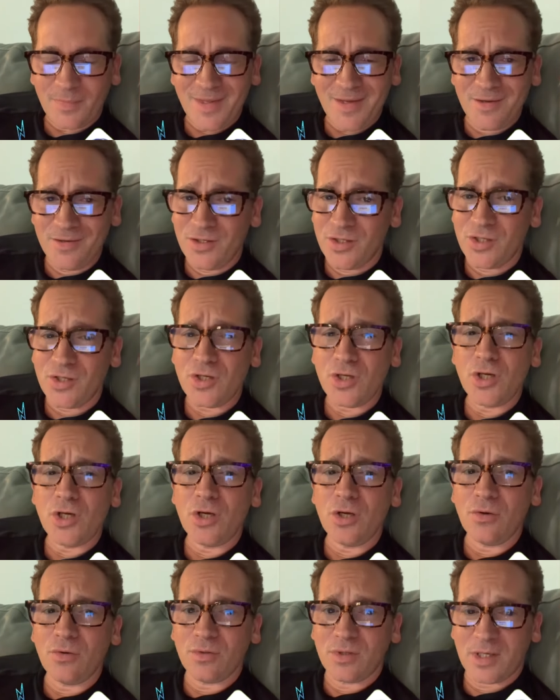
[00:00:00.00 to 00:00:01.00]
This is
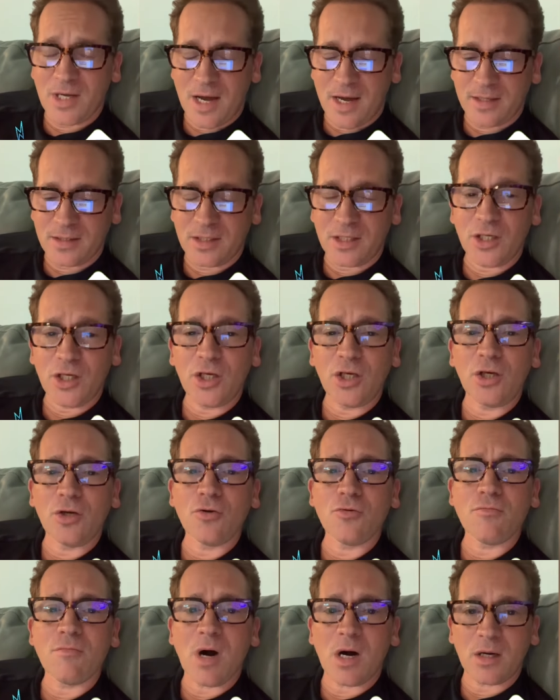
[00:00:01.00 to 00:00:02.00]
huge, guys.
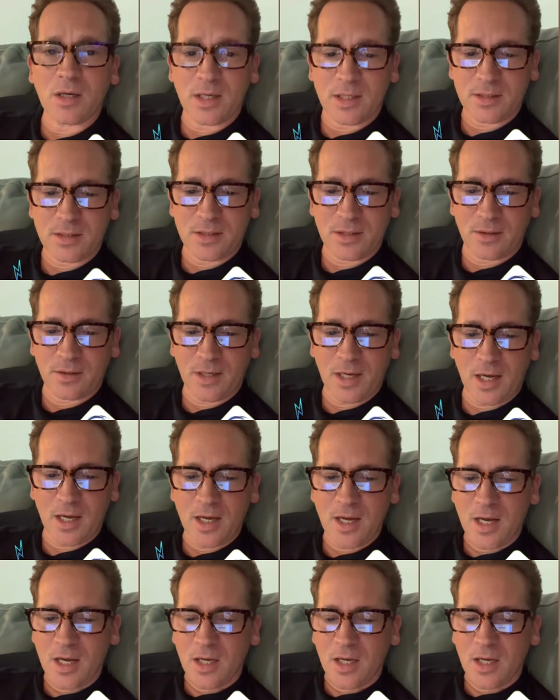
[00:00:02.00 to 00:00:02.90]
Humongous, okay?